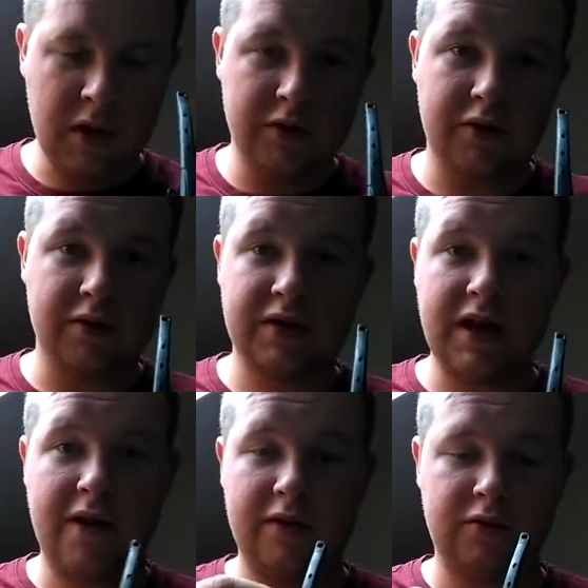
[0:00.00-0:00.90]
As you can
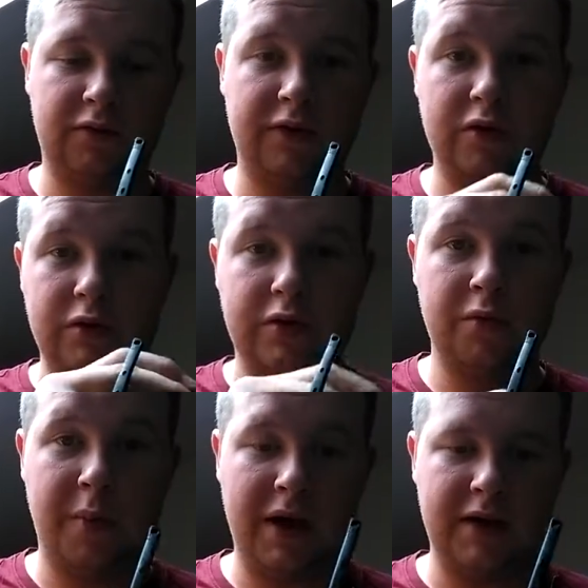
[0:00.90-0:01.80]
stare at sort of
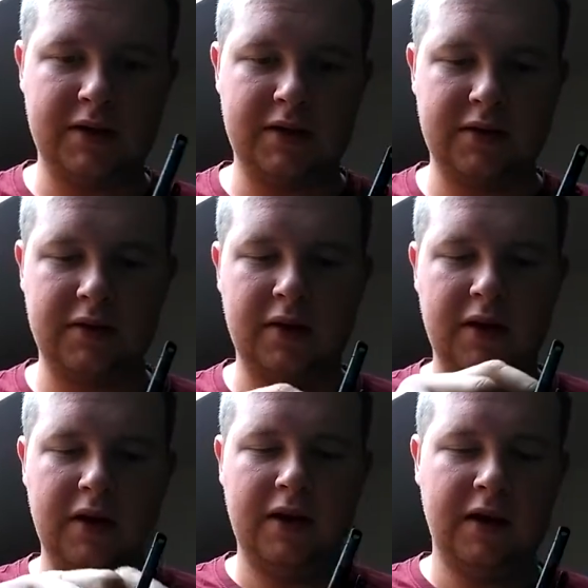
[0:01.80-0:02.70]
YouTube pages and
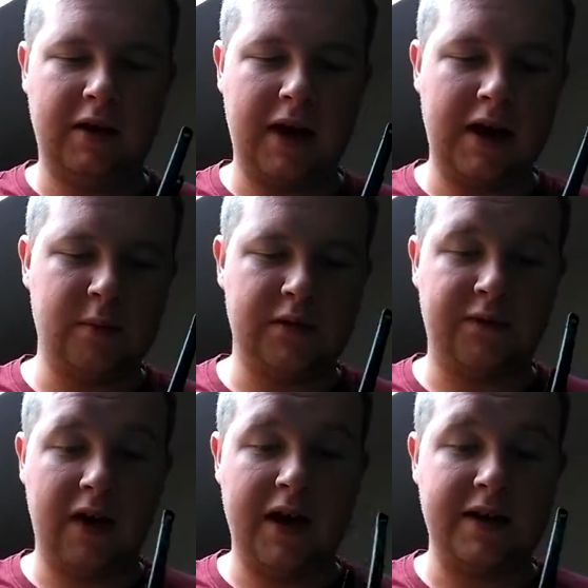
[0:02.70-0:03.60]
games
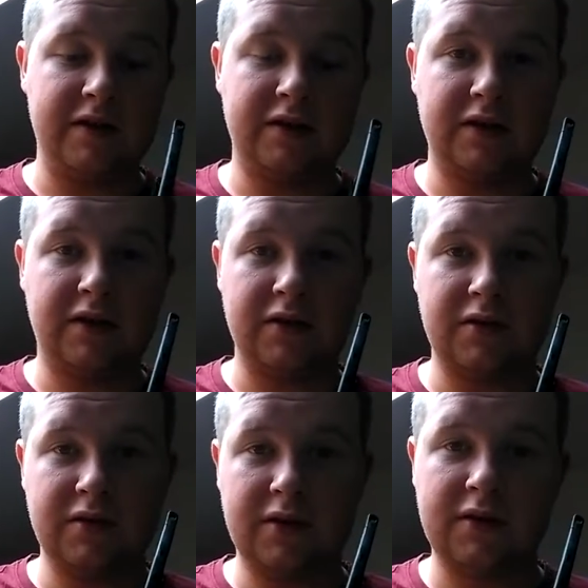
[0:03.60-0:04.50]
for ages, it
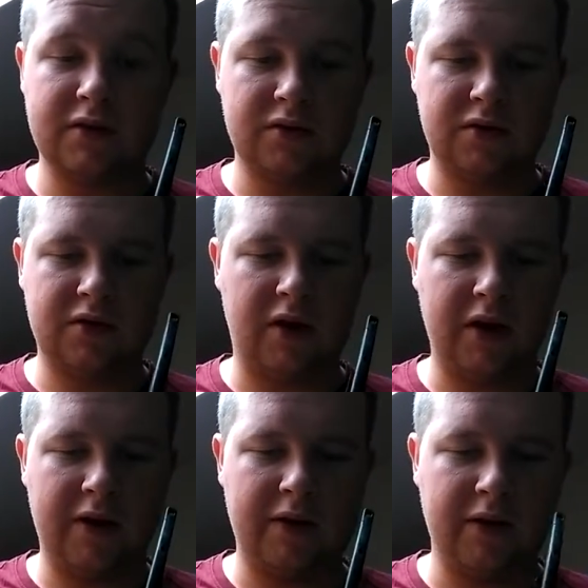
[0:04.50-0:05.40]
doesn't doesn't
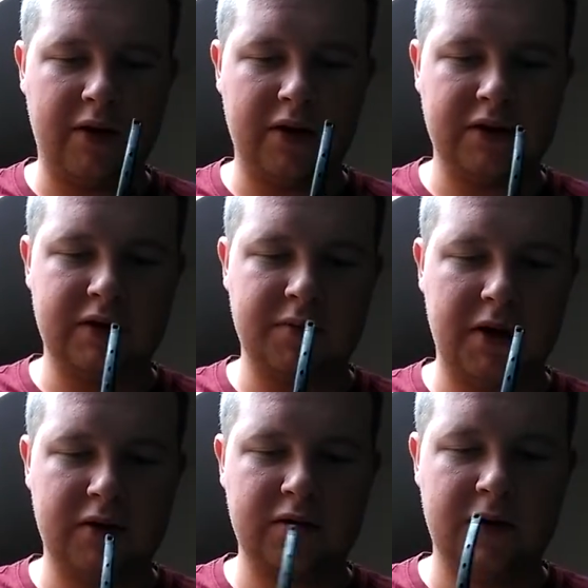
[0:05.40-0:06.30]
tire out your eyes as
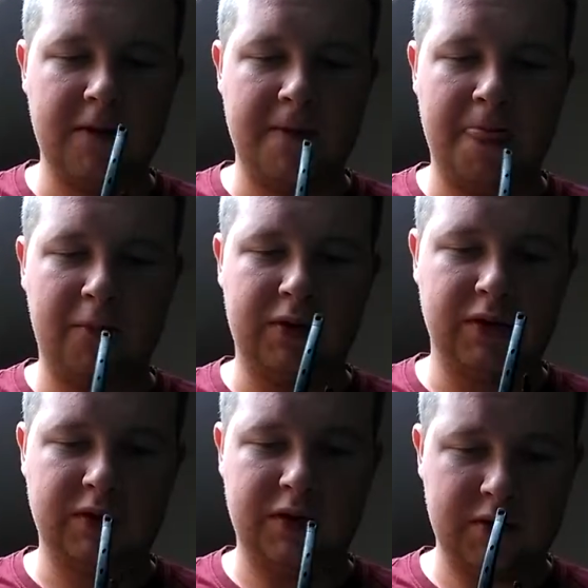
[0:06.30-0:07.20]
much because
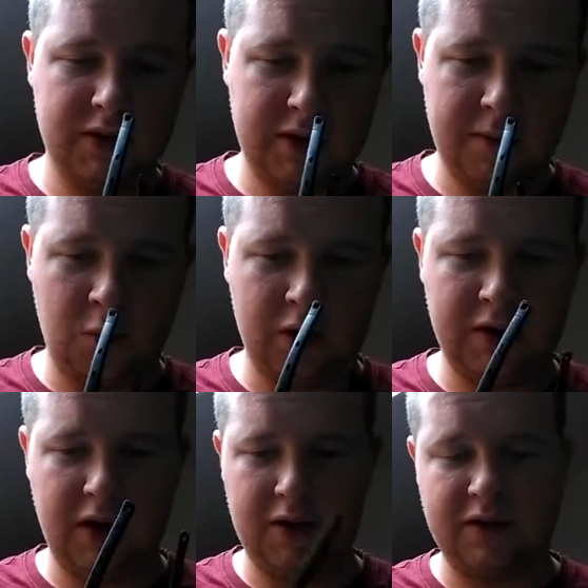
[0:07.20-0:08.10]
I suppose it, it, what
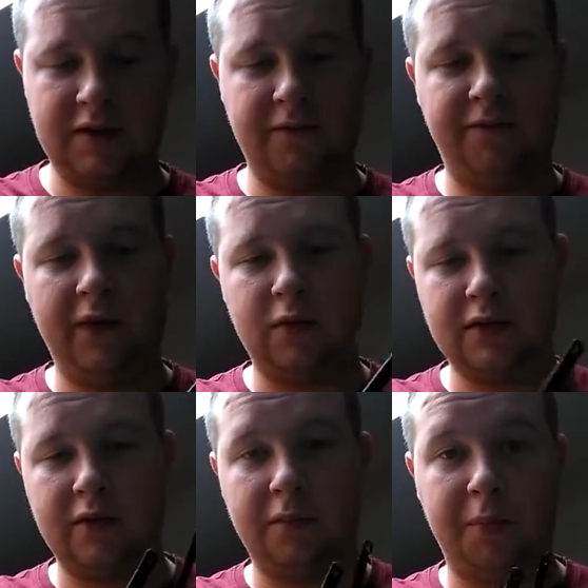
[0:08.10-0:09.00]
it does is it filters
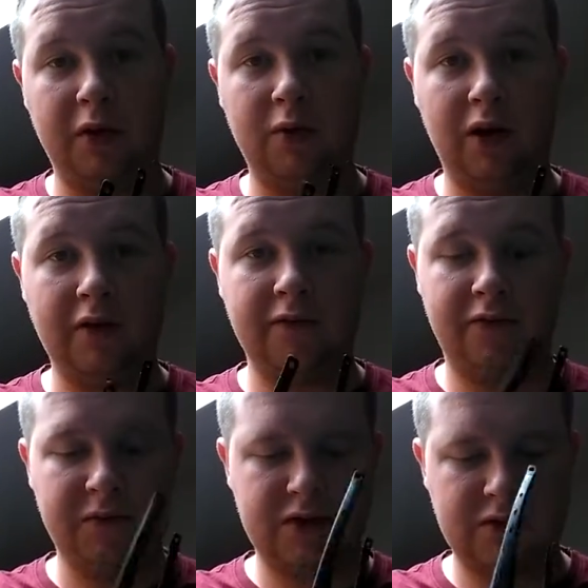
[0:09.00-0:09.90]
out the blue light
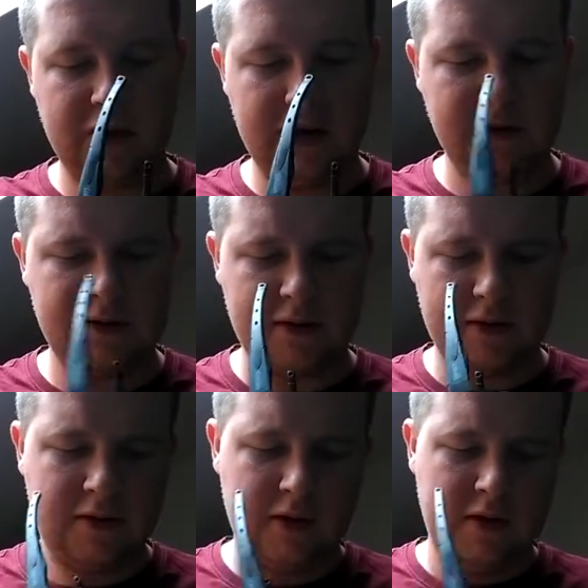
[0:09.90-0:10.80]
from the screens,
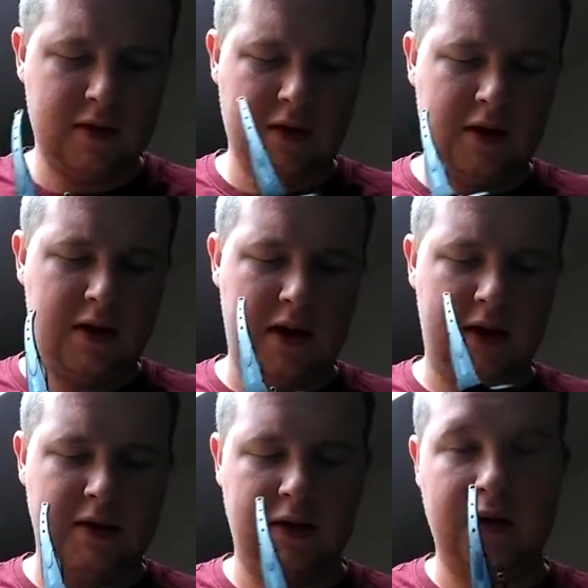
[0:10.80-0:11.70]

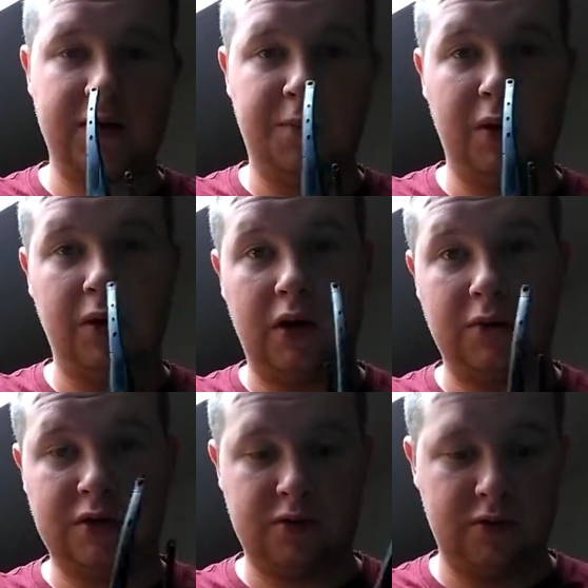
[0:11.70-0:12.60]
and uh, it's blue light
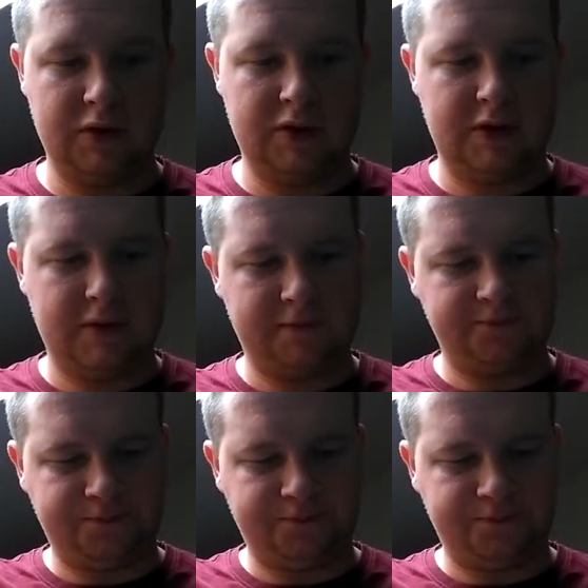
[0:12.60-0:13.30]
which causes